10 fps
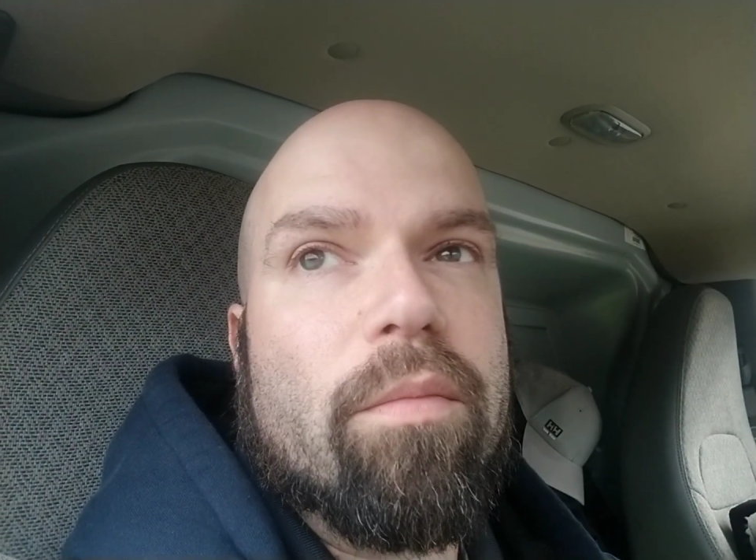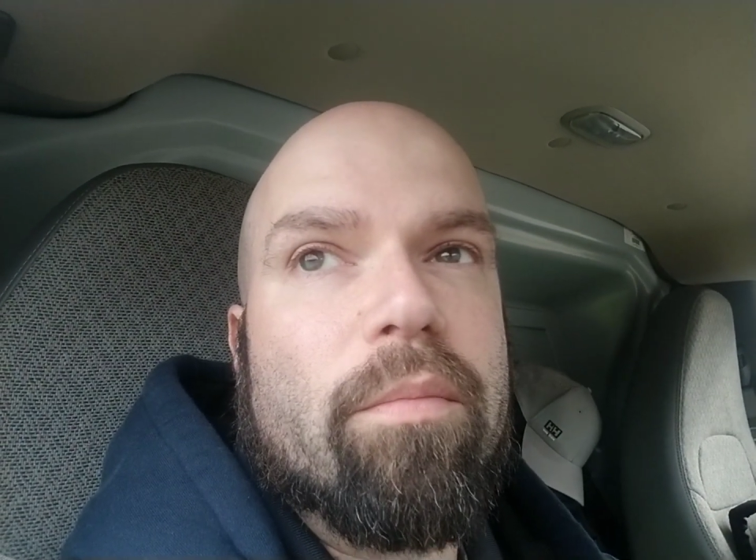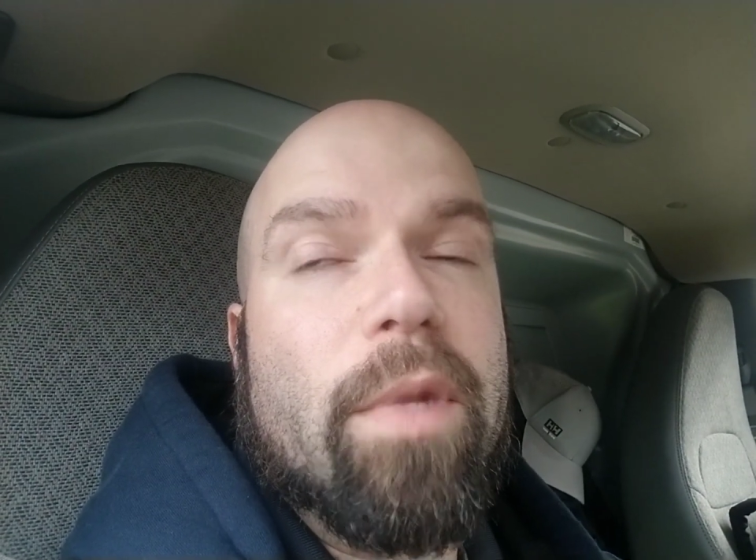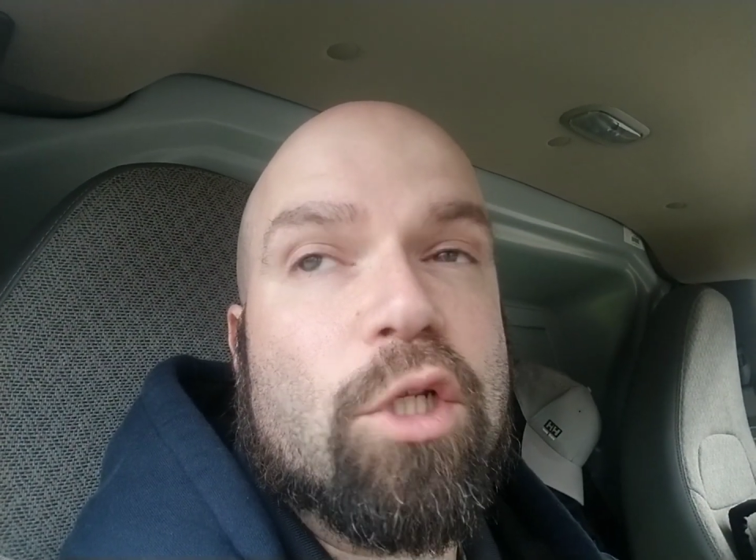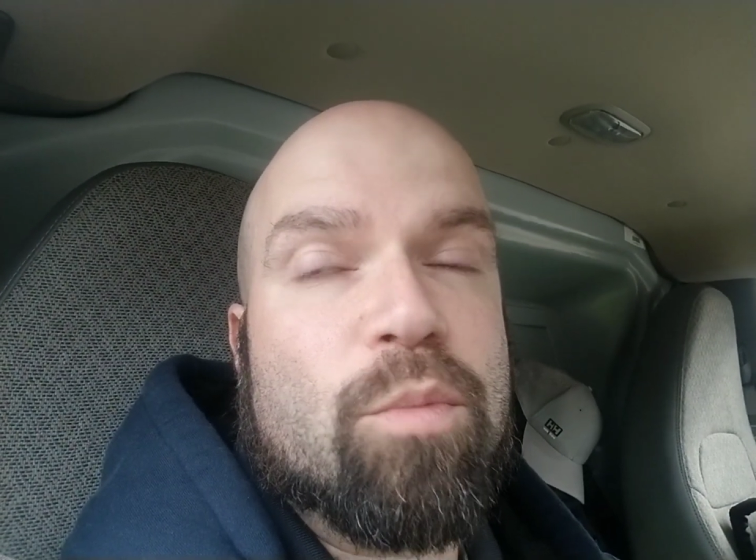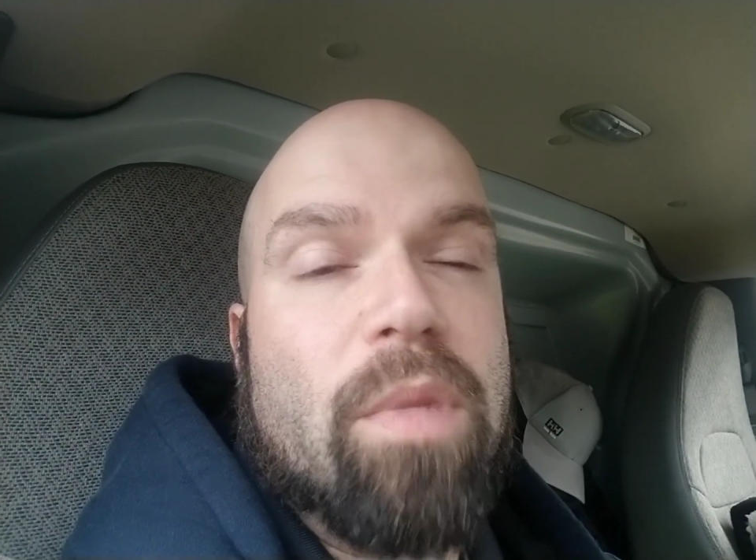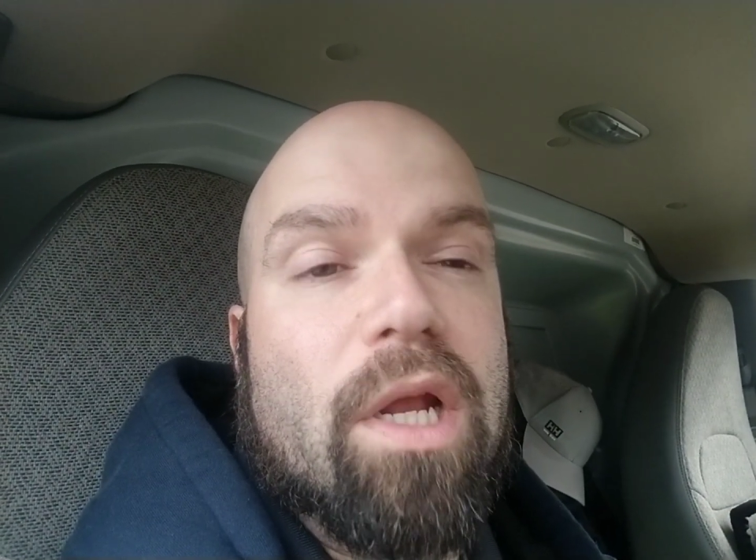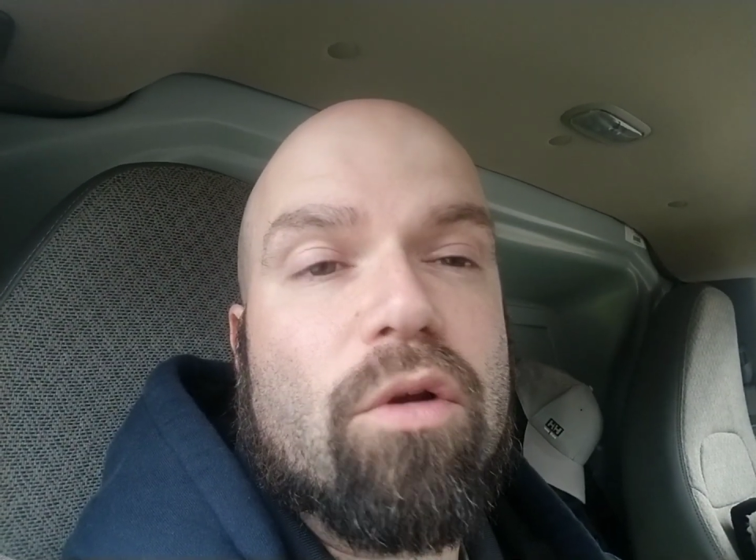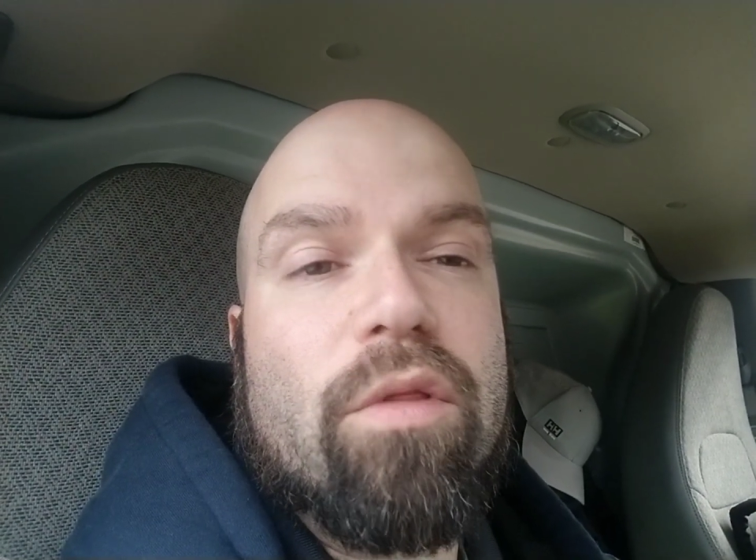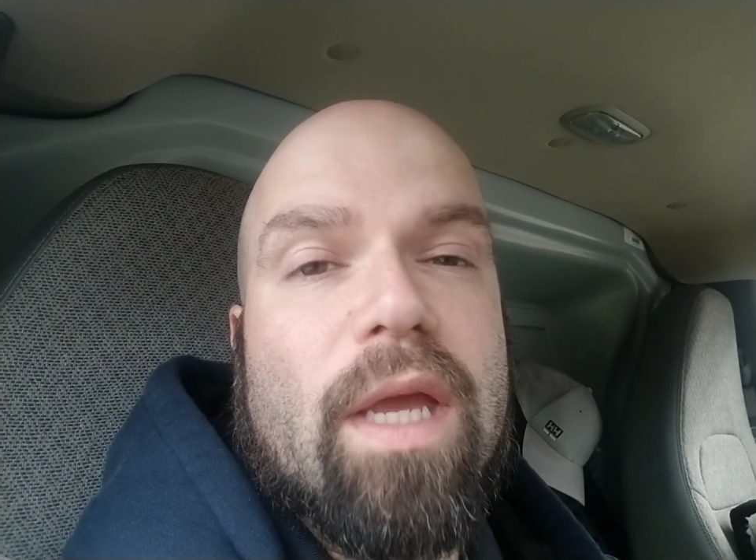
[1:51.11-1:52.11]
much
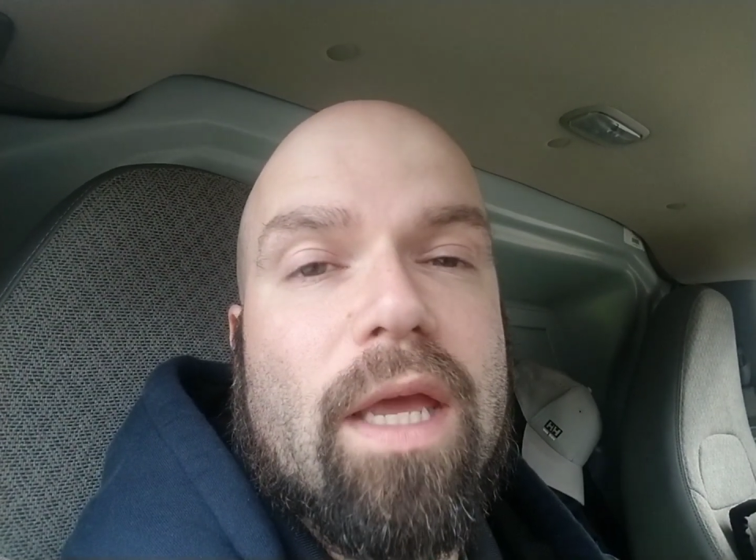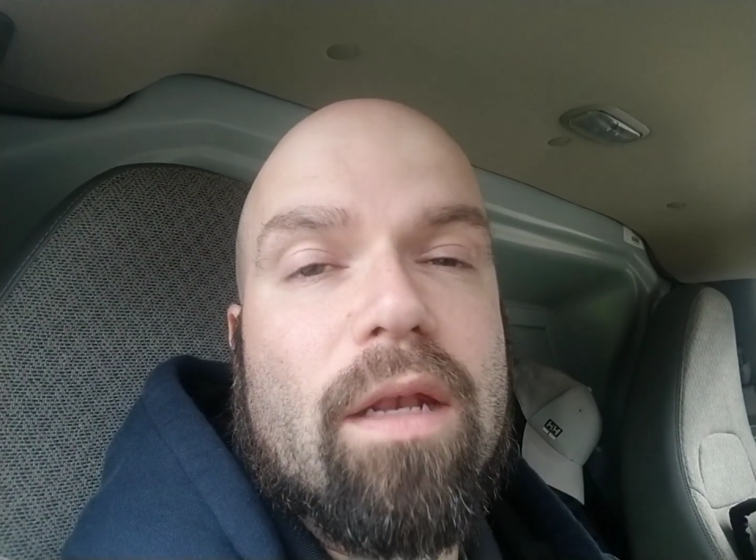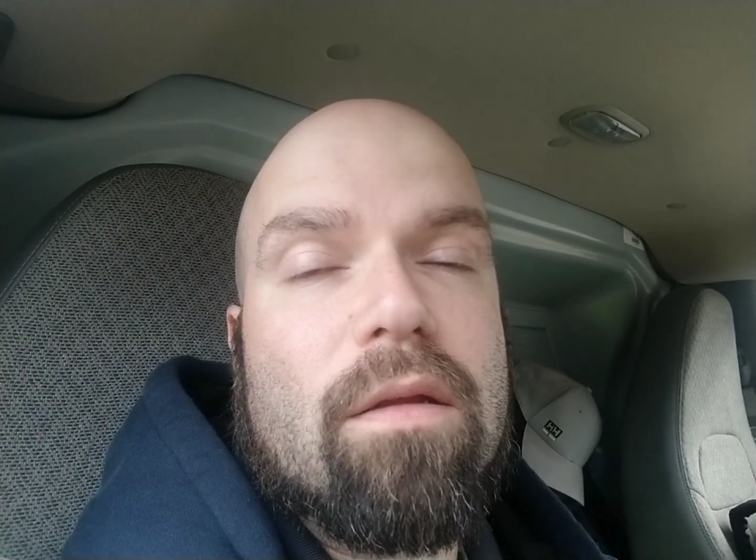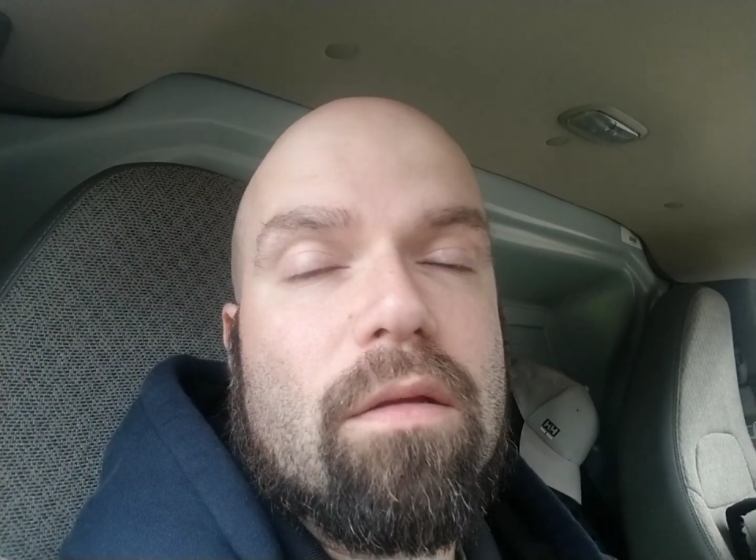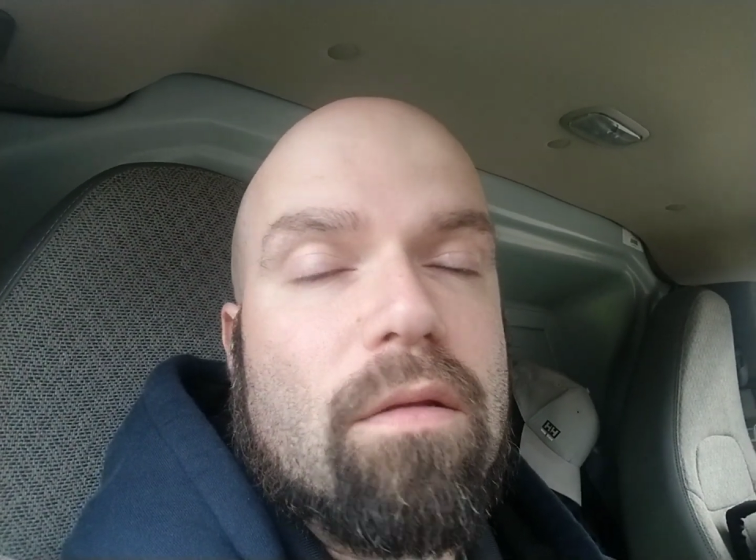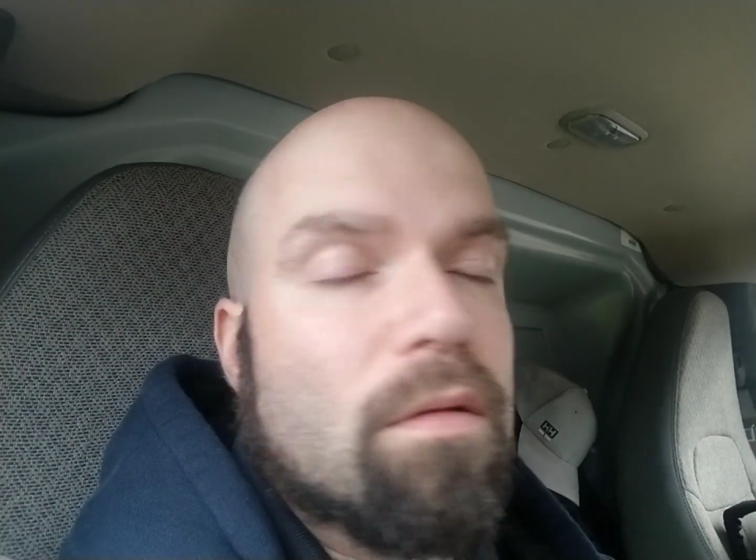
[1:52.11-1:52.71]
better than